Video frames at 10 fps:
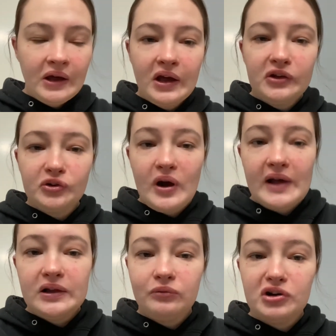So I
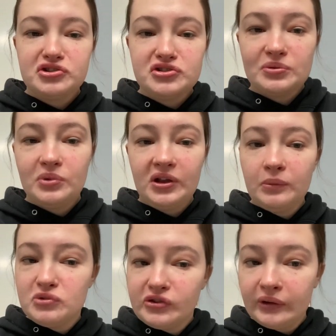love watching somebody like
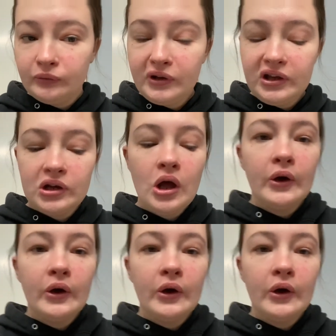Michelle Reed,